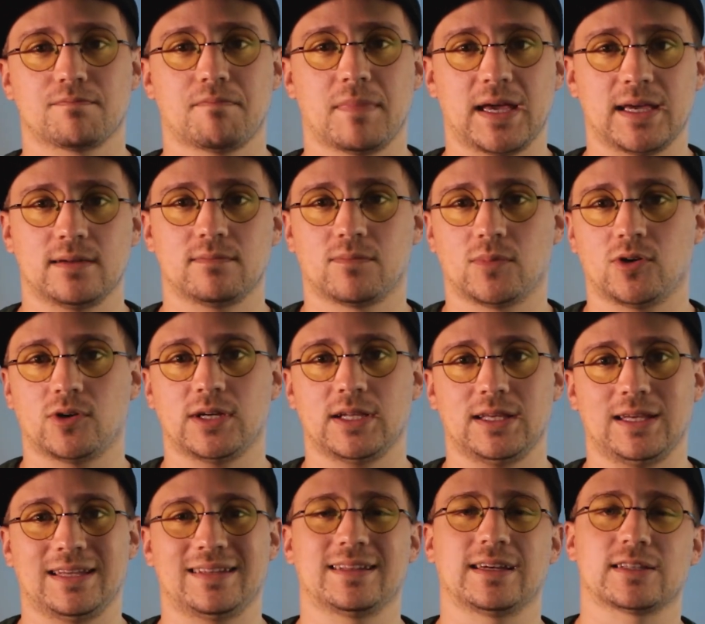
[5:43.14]
made
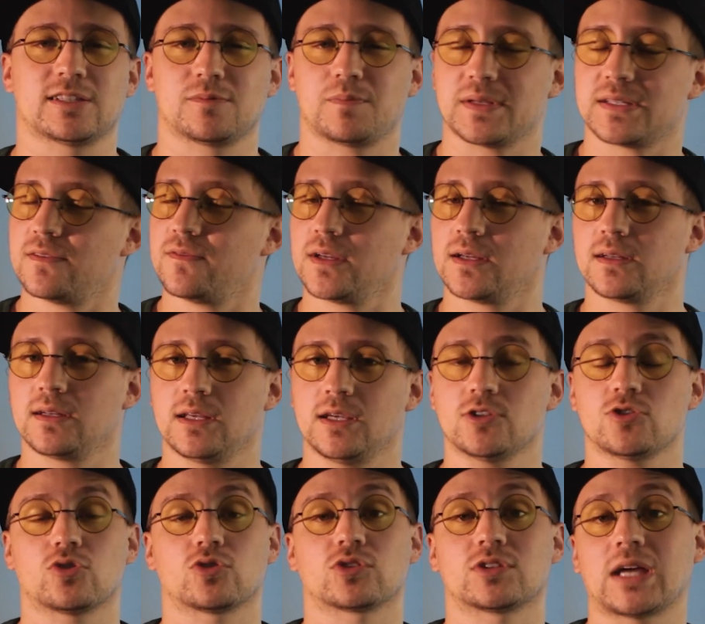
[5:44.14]
money in that specific
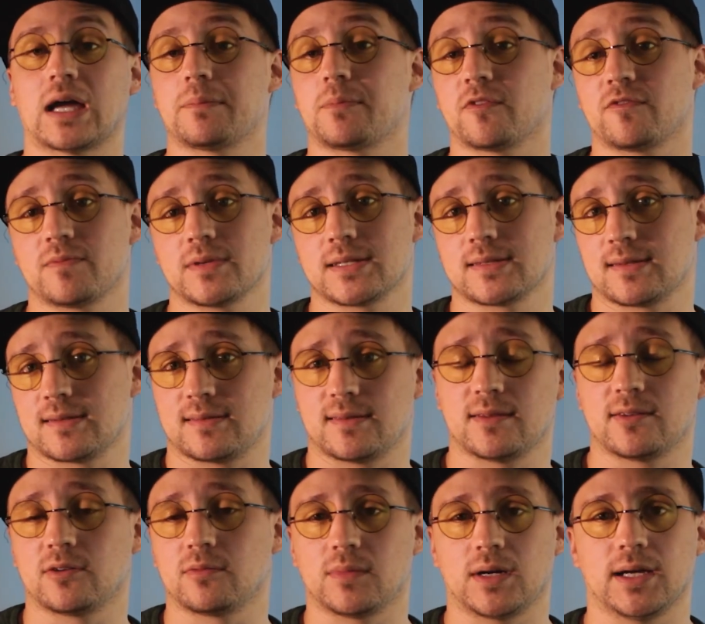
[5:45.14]
niche or type of business
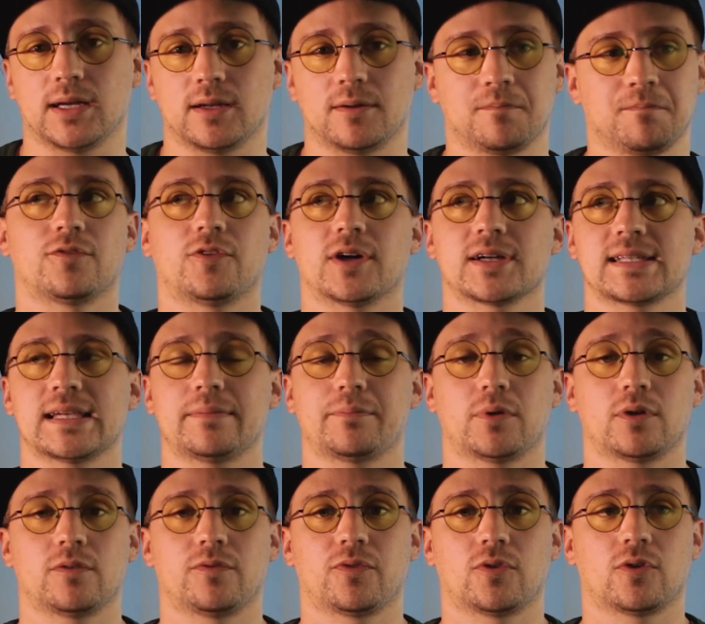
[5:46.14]
that they're buying. For
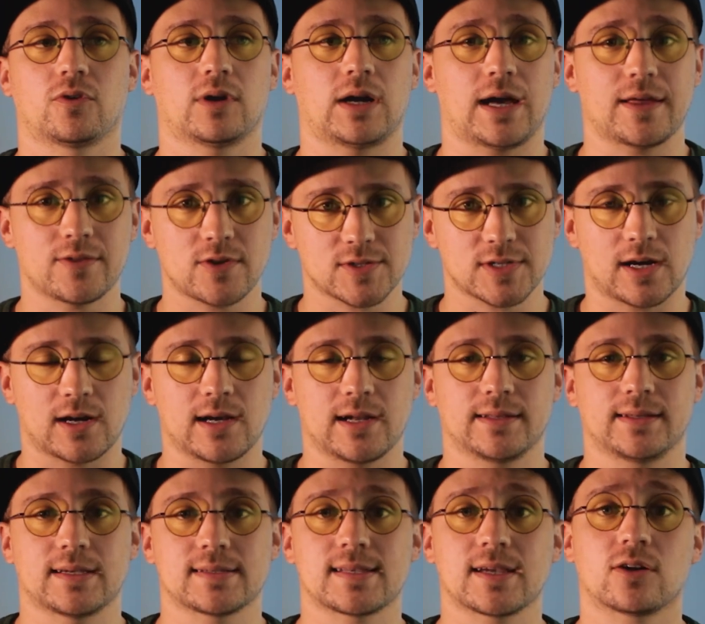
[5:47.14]
example, for Adios
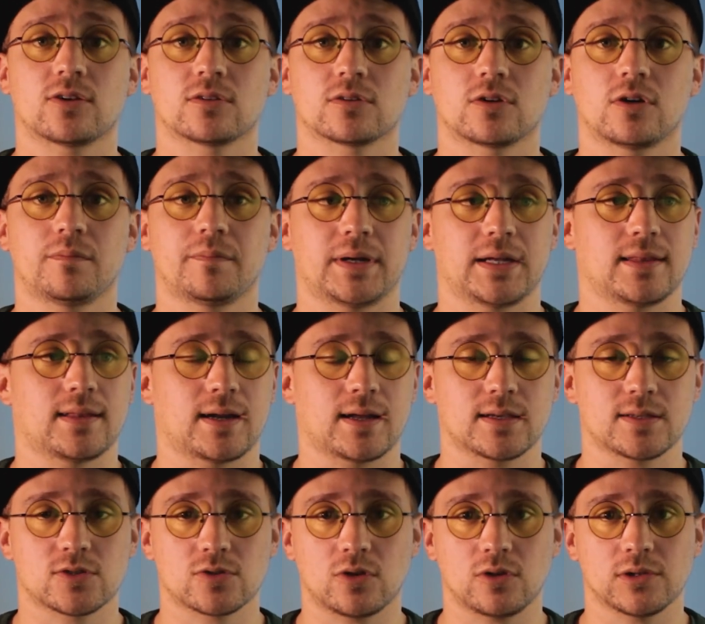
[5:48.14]
Garlic, the second company that
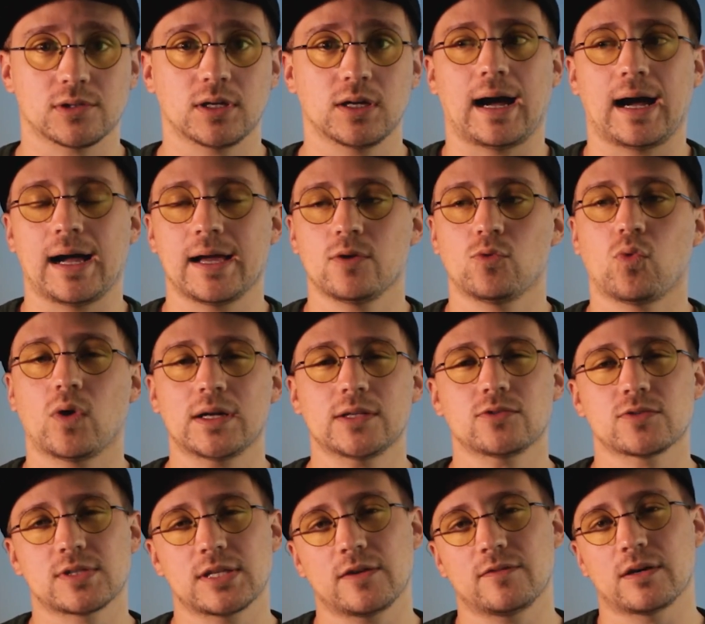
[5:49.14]
I sold, I wanted
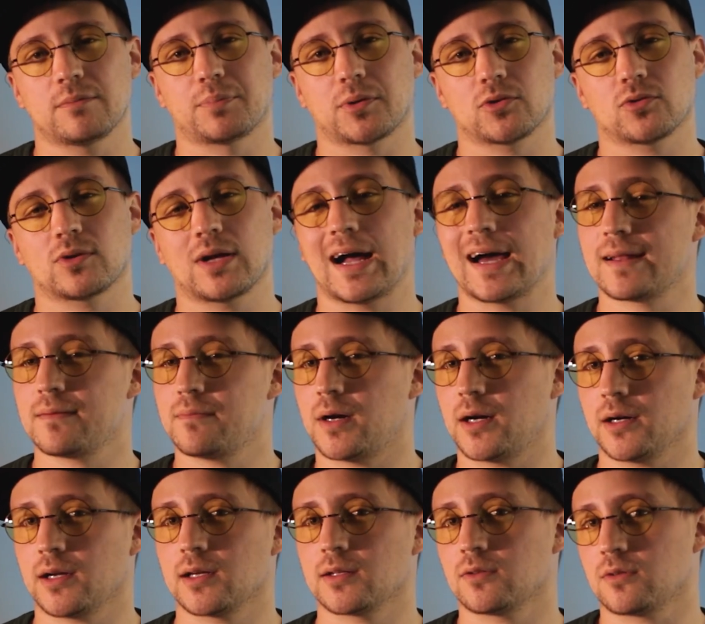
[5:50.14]
to see if the product had a
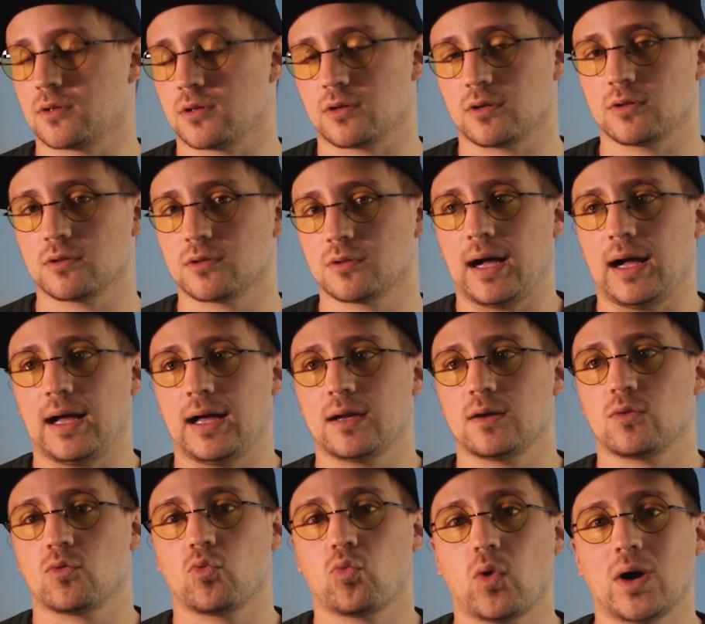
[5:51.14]
market or not.
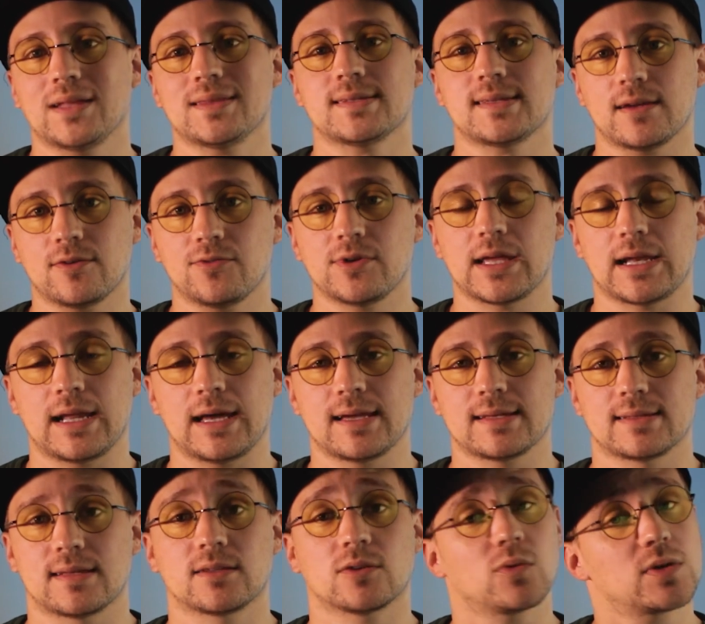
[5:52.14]
And once I
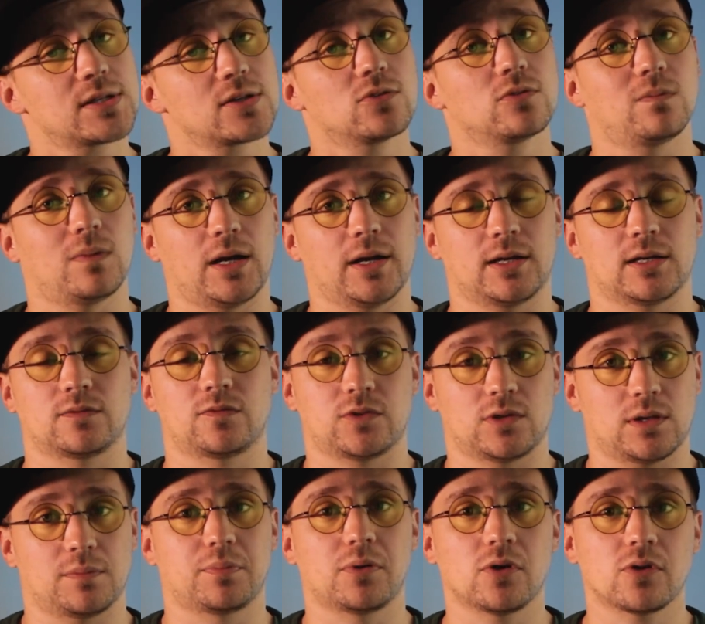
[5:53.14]
realized that there was a good market
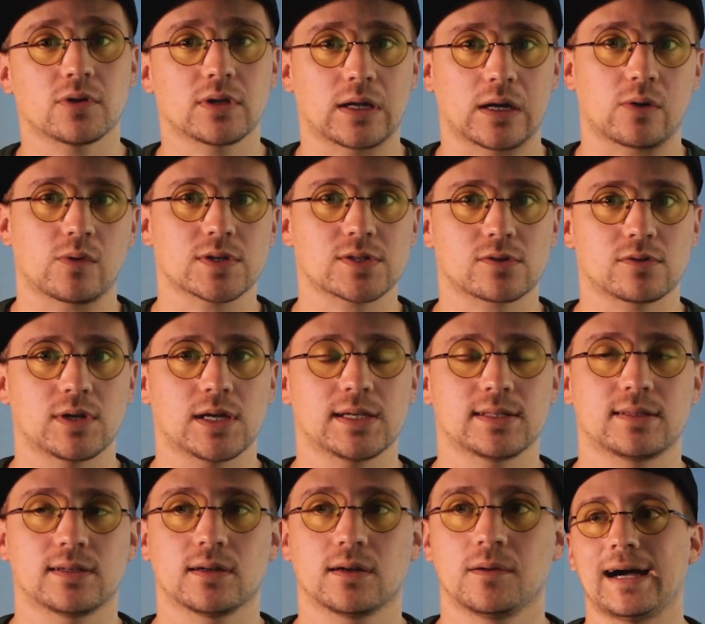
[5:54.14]
for the product that I was
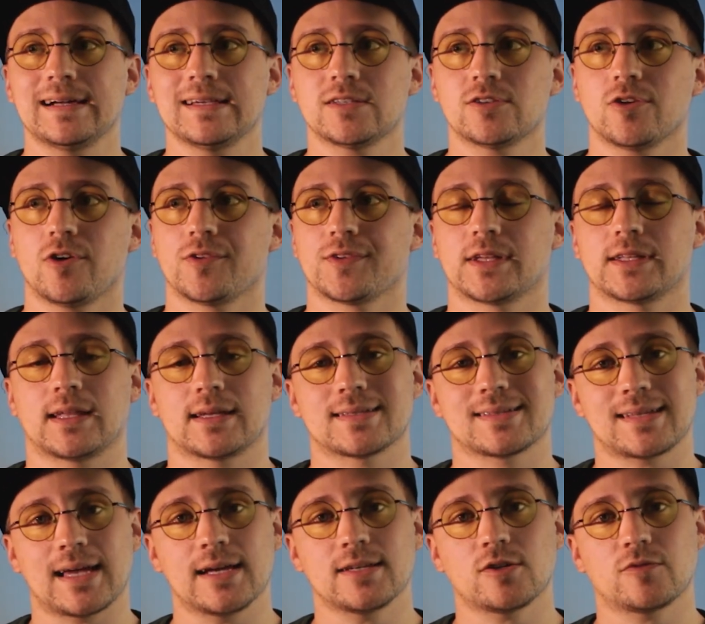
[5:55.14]
creating, I saw that the
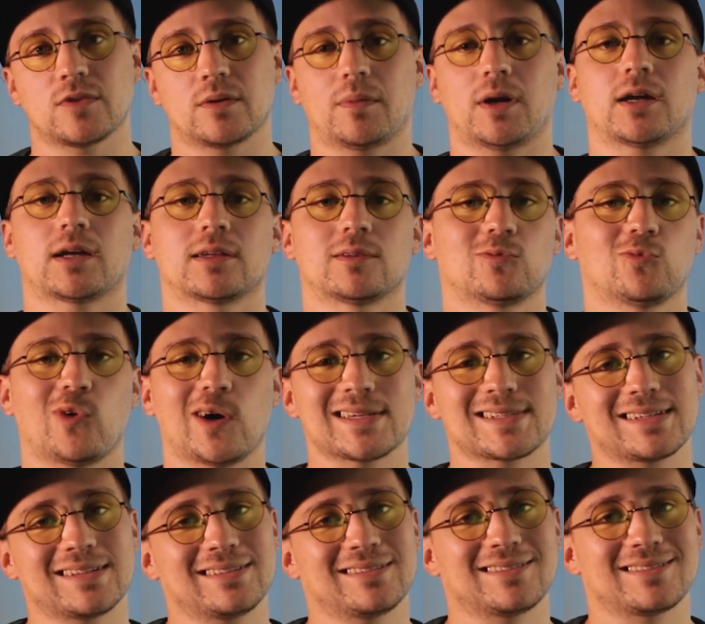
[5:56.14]
size of the market
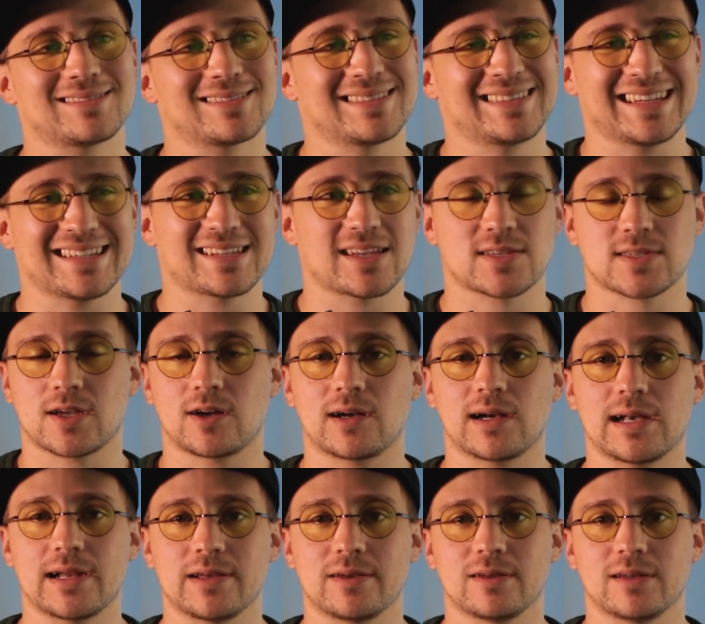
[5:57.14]
wasn't
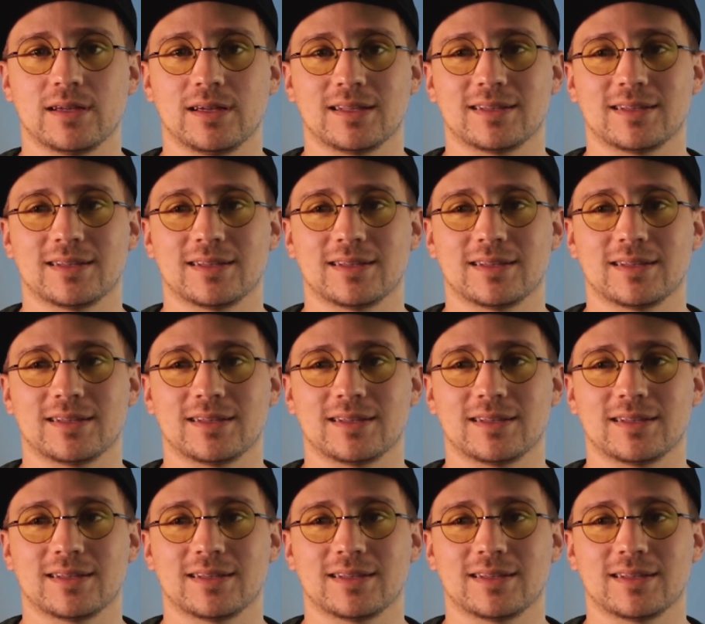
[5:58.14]
necessarily